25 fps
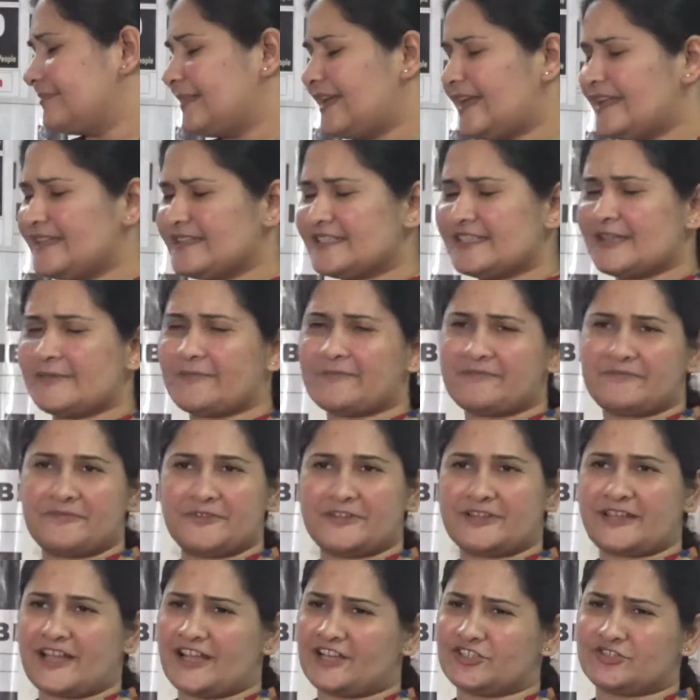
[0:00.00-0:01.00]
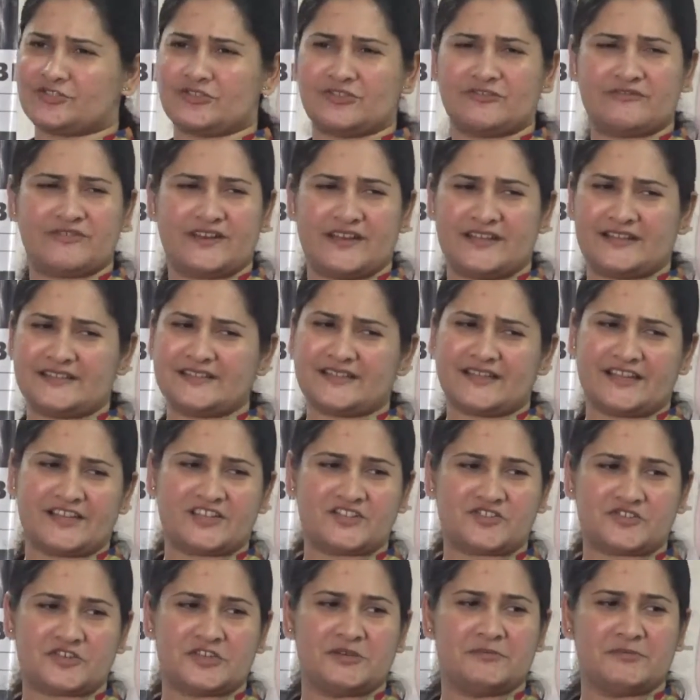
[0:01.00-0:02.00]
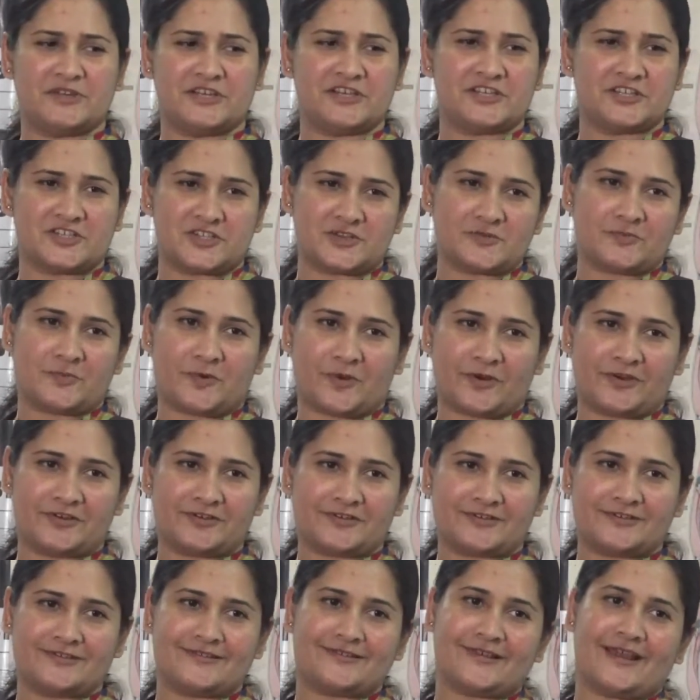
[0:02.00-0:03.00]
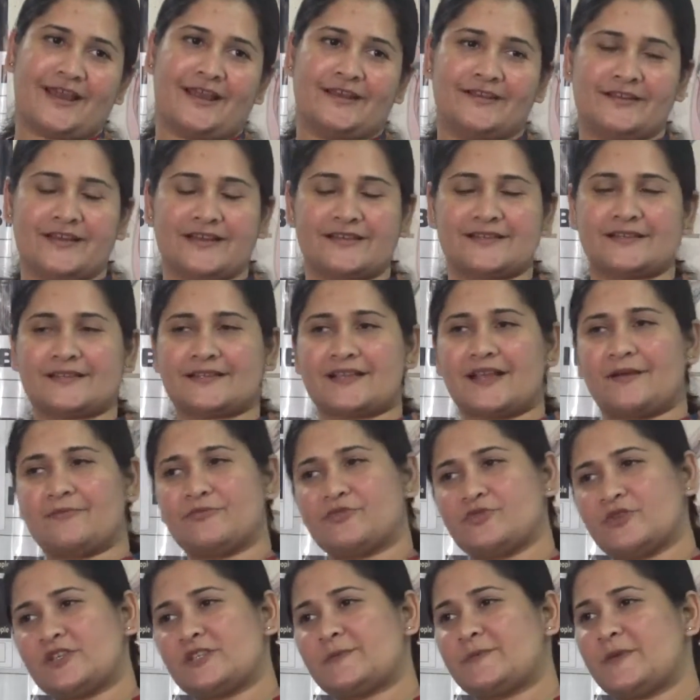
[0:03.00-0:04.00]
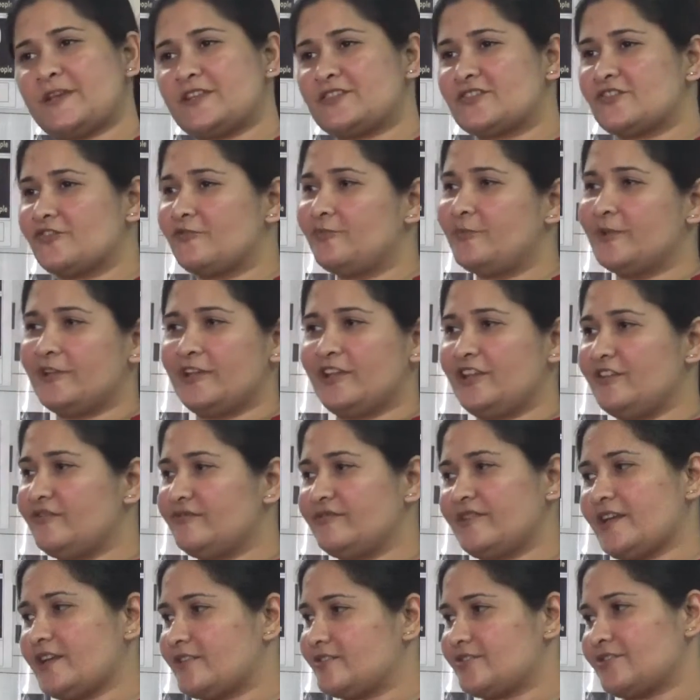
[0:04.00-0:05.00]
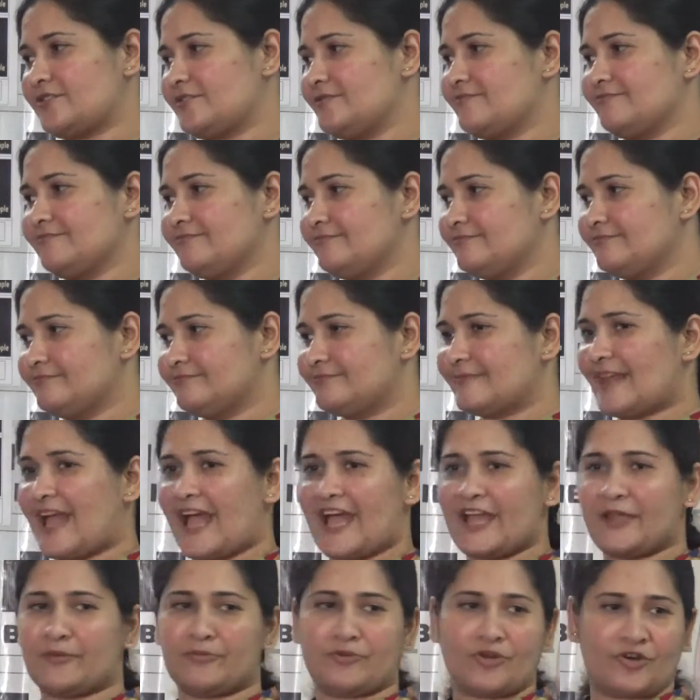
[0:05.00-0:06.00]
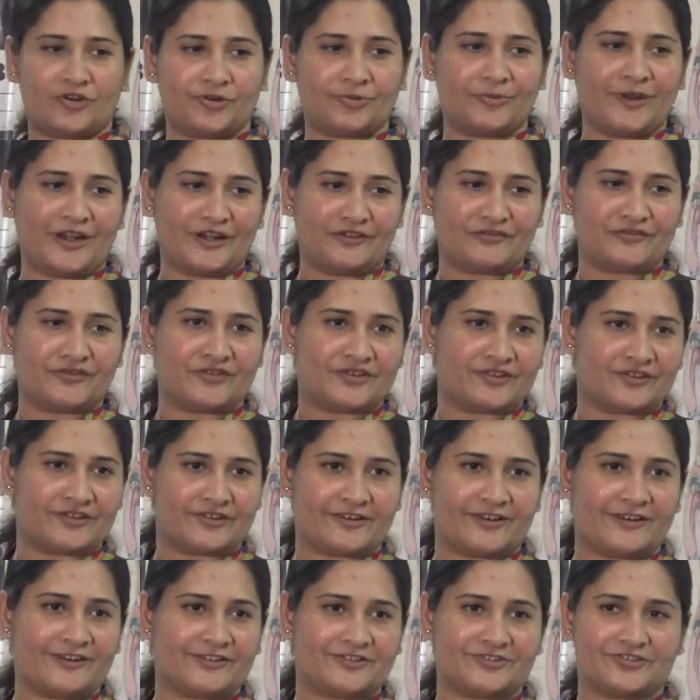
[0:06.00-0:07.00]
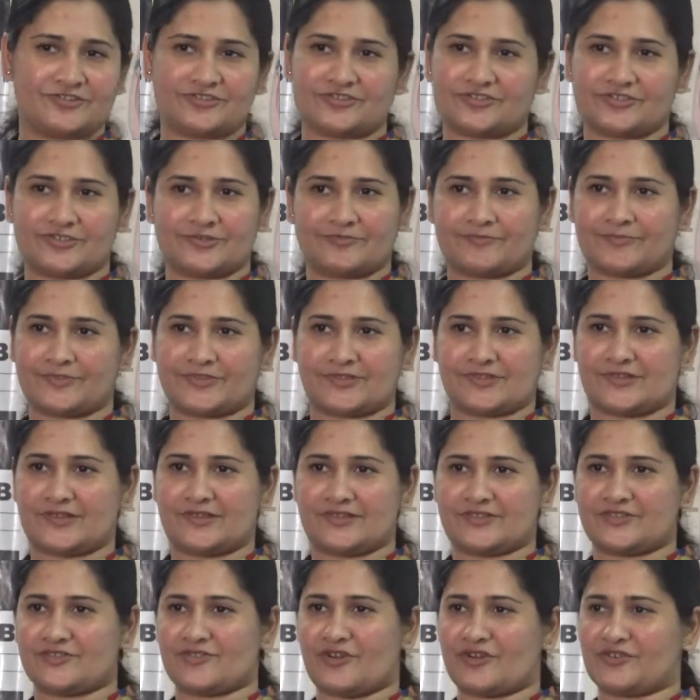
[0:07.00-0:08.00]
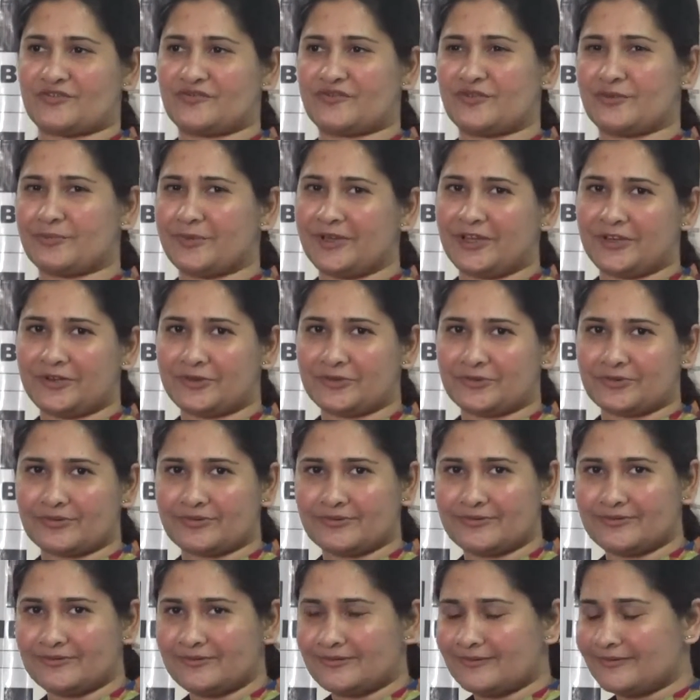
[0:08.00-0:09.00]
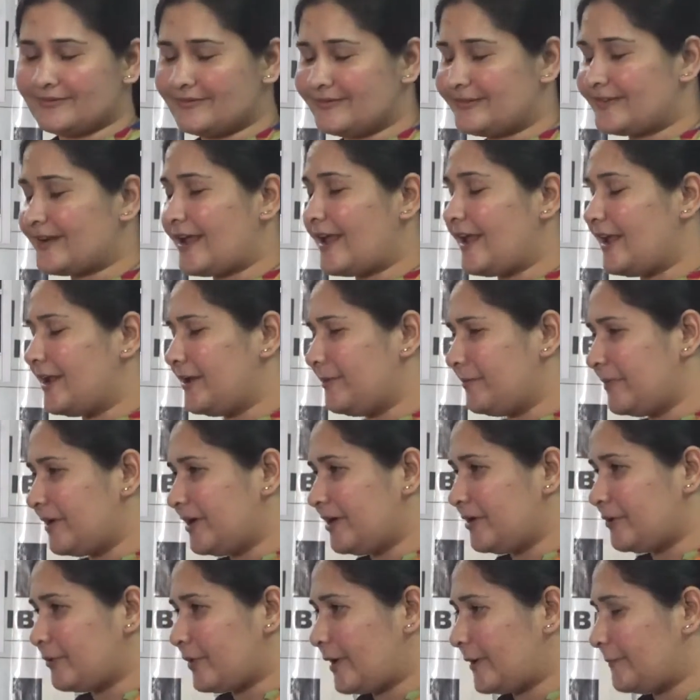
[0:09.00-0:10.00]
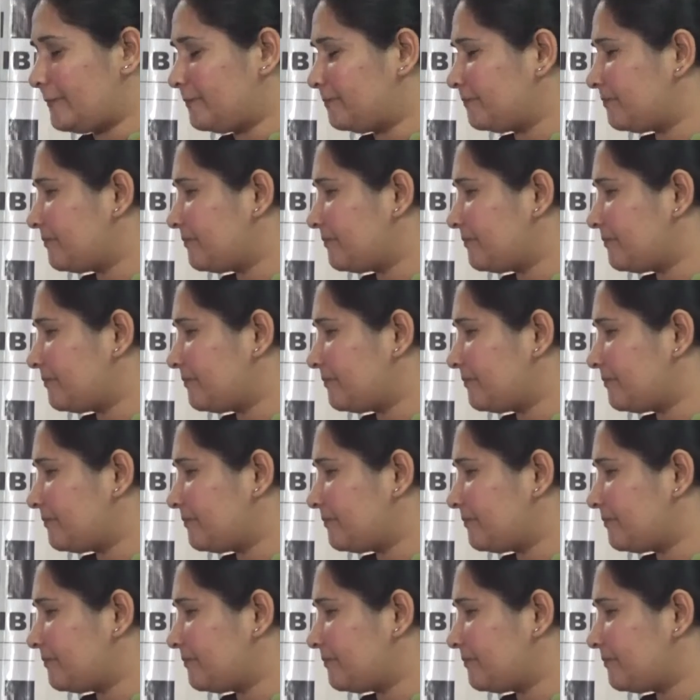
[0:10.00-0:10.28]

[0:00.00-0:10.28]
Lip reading: ends up with casual flings and extremely disappointed and has come to a space of belief that I am not meant for a relationship. It's not for me to try and build one.